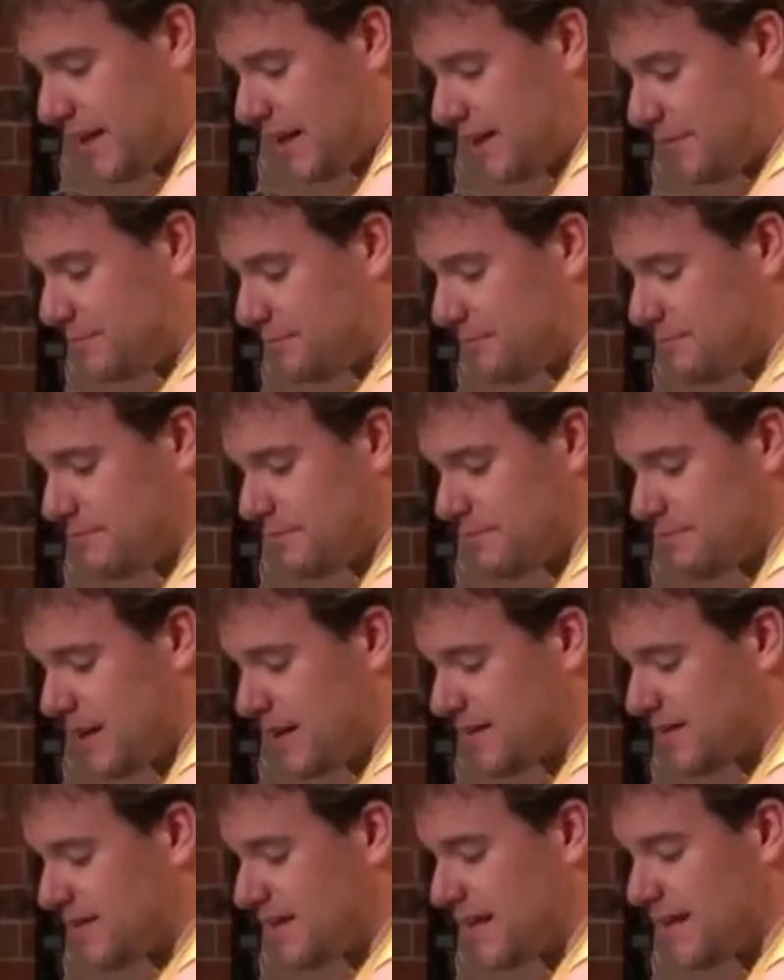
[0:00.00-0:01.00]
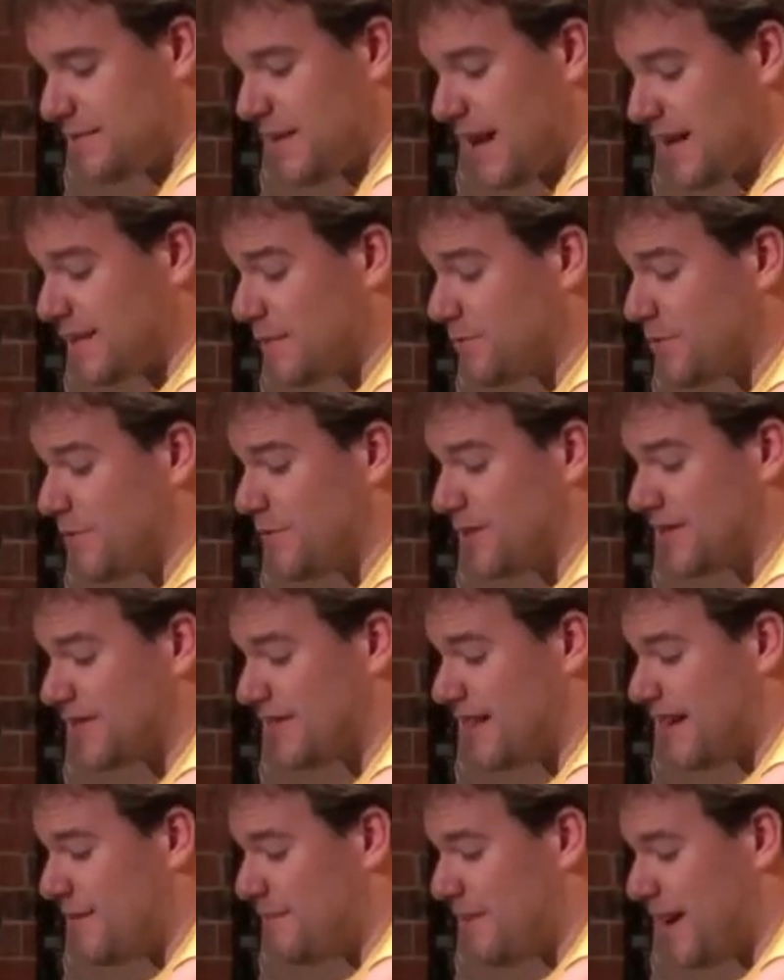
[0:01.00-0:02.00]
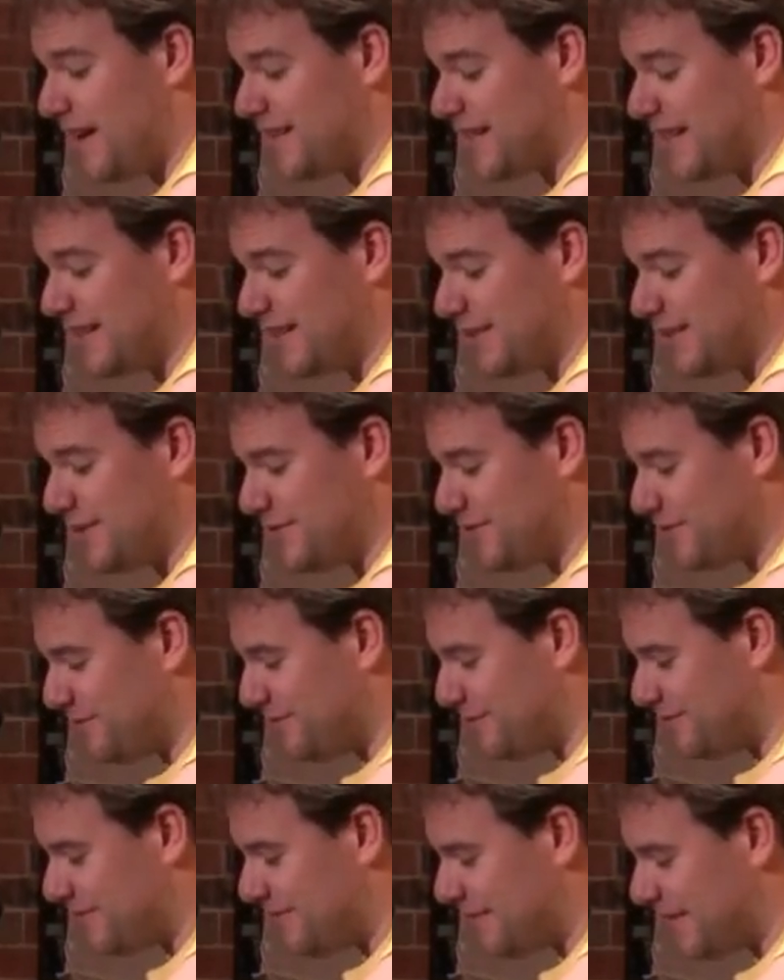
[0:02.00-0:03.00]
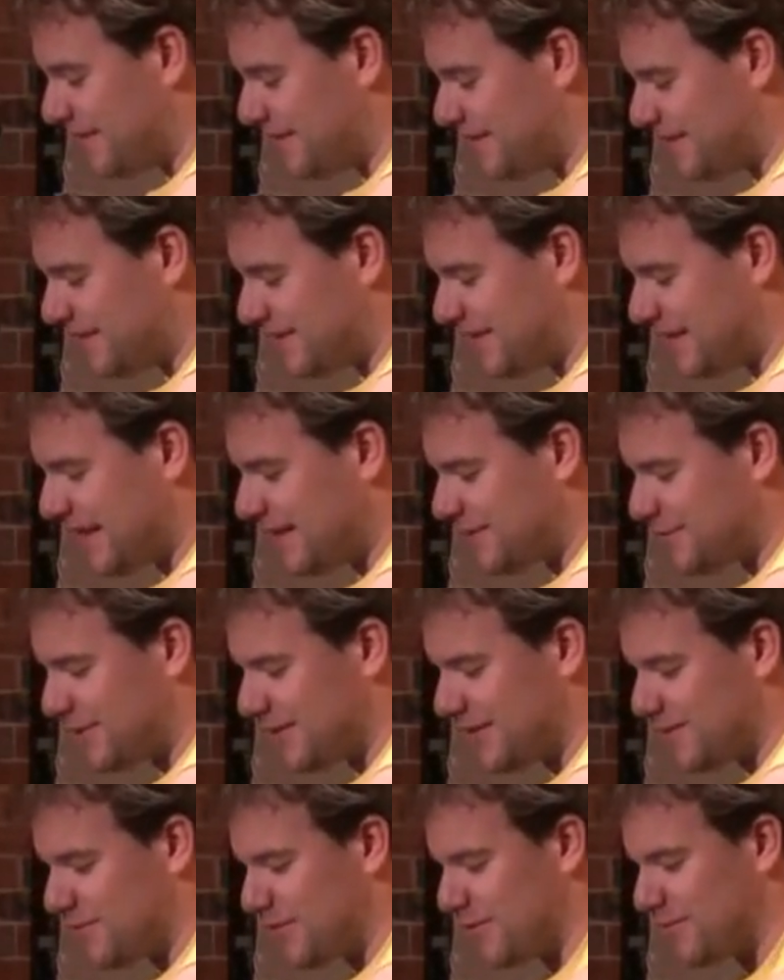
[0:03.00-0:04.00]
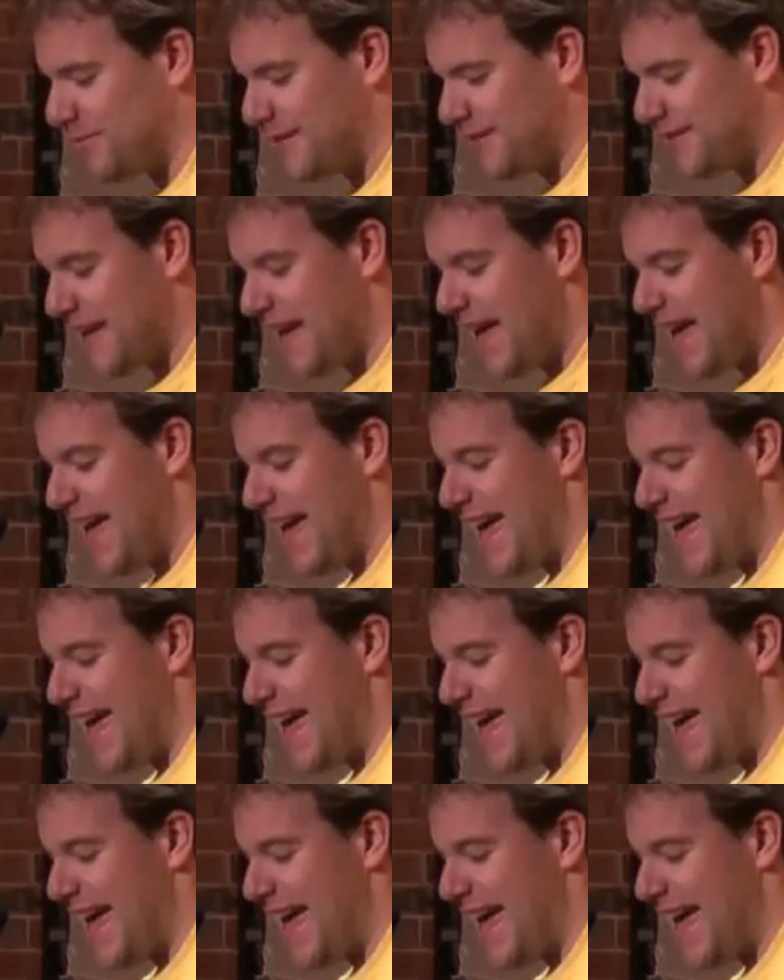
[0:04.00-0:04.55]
Now, as I said, as I promised, I'm asking a lot of... That's what the problem is.